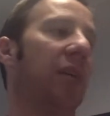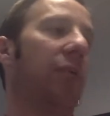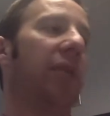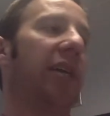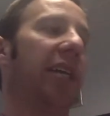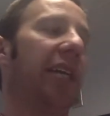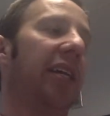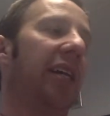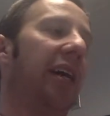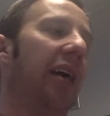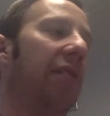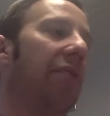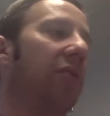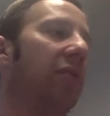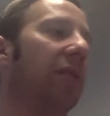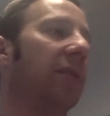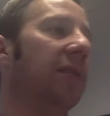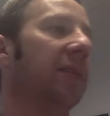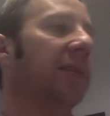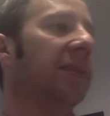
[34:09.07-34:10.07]
that we can
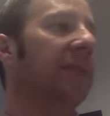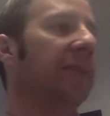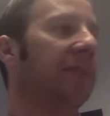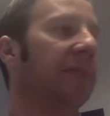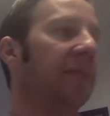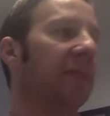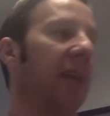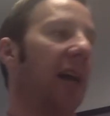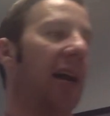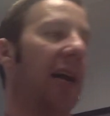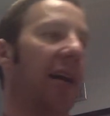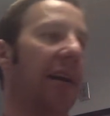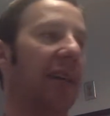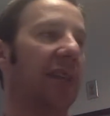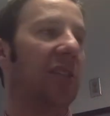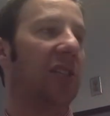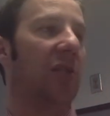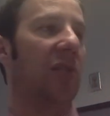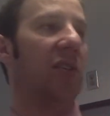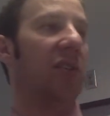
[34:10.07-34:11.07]
cover.
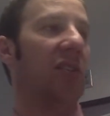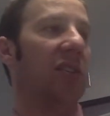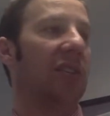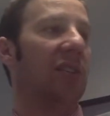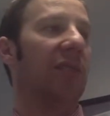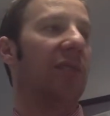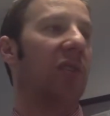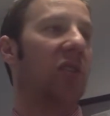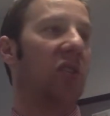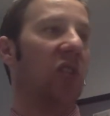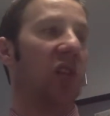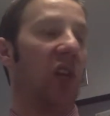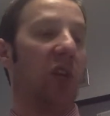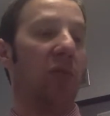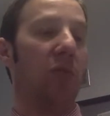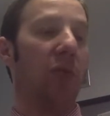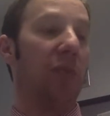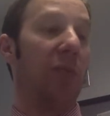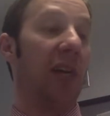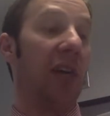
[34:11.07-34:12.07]
And so this
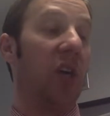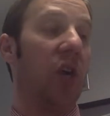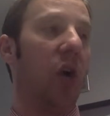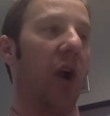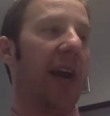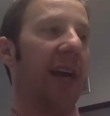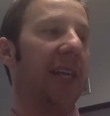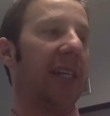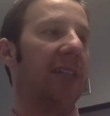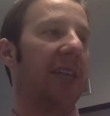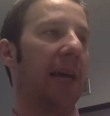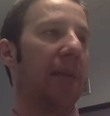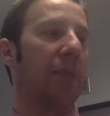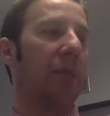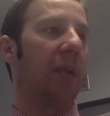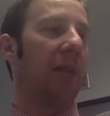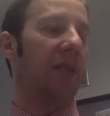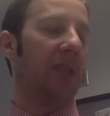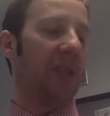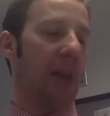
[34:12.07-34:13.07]
would be a great
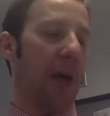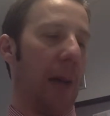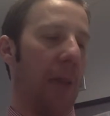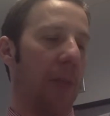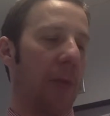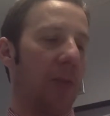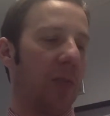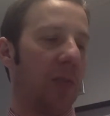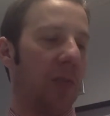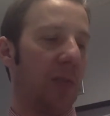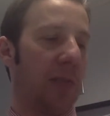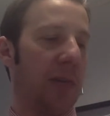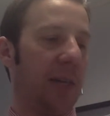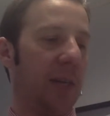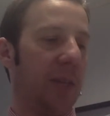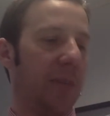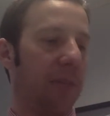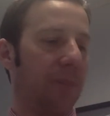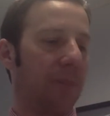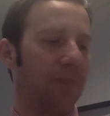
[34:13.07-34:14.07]
example of a topical
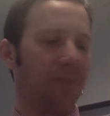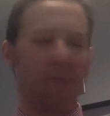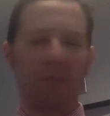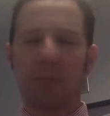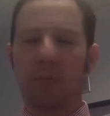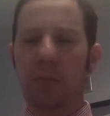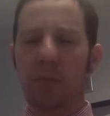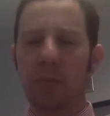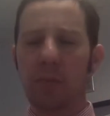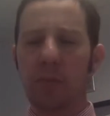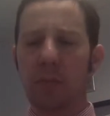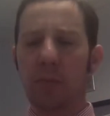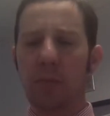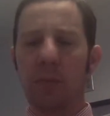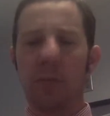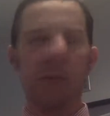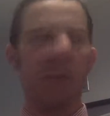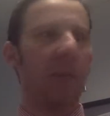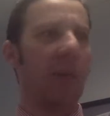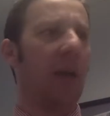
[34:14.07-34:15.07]
speech.
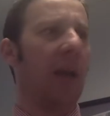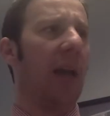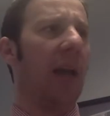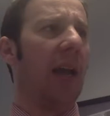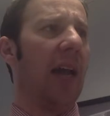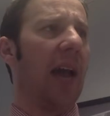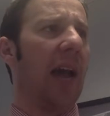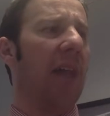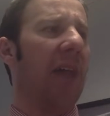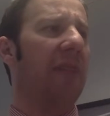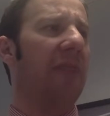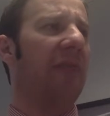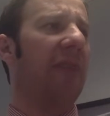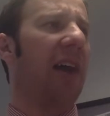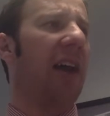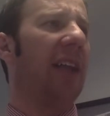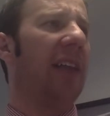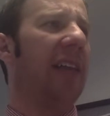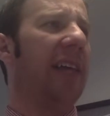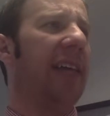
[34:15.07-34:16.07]
And then
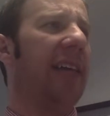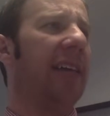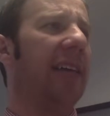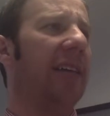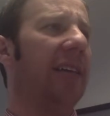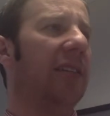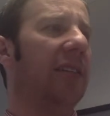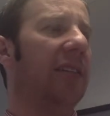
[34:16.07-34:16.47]
finally,